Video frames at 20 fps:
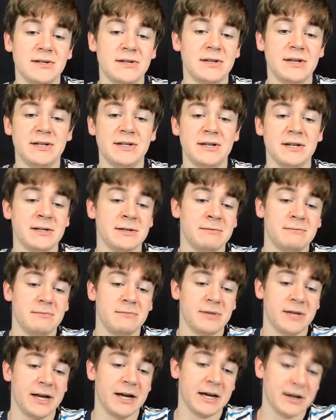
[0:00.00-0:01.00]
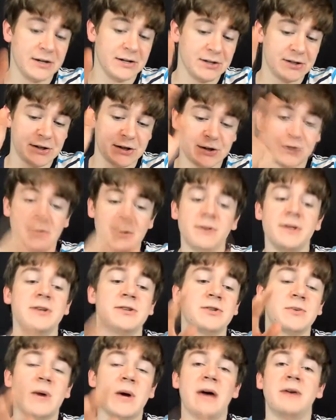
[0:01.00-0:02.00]
is solely
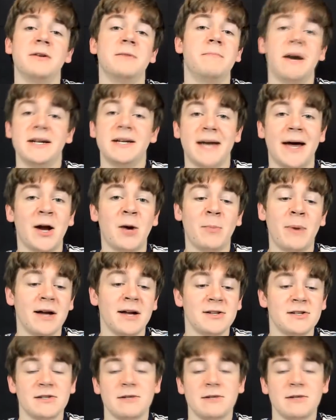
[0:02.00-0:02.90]
surrounded by Dinobots,